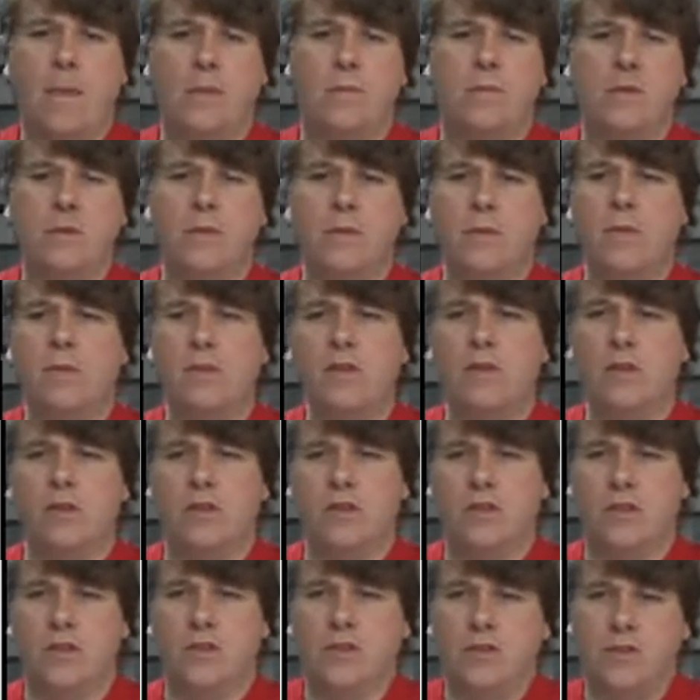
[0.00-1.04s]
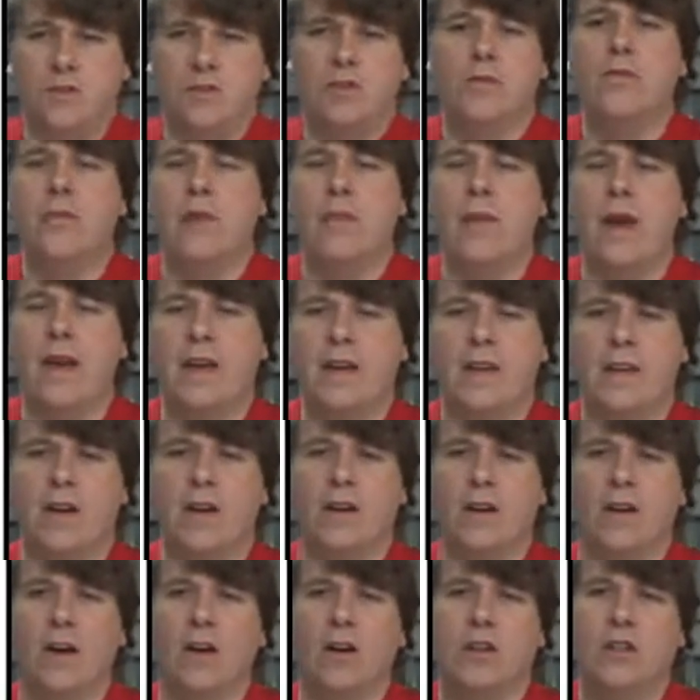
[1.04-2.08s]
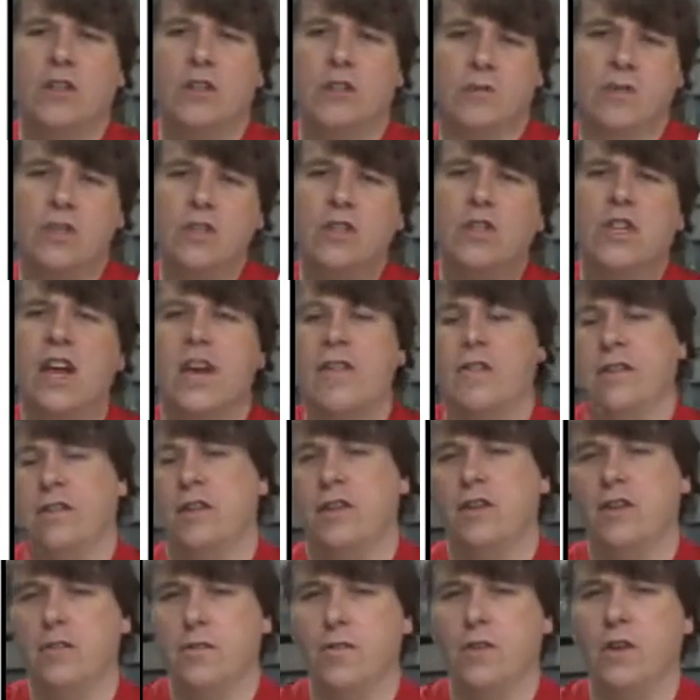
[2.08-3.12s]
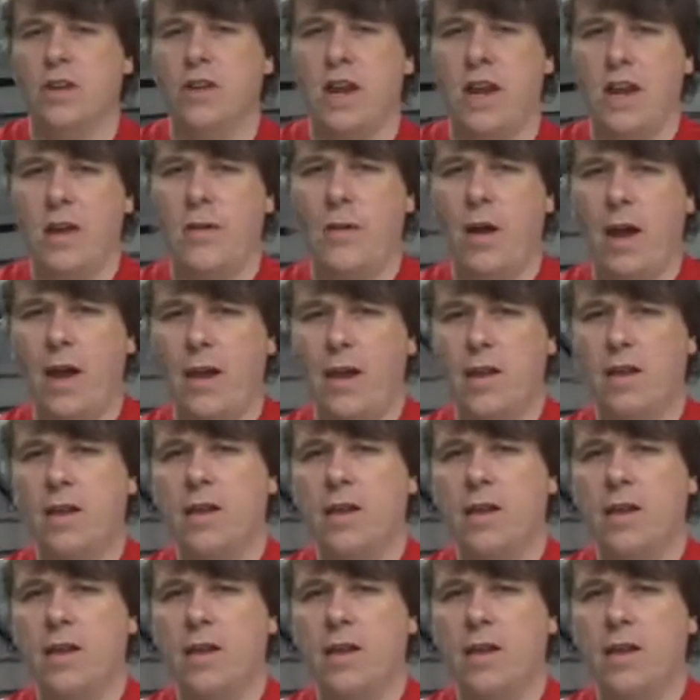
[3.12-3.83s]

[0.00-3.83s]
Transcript: simply because you'll be making a loss. Well, generally you wouldn't anyway.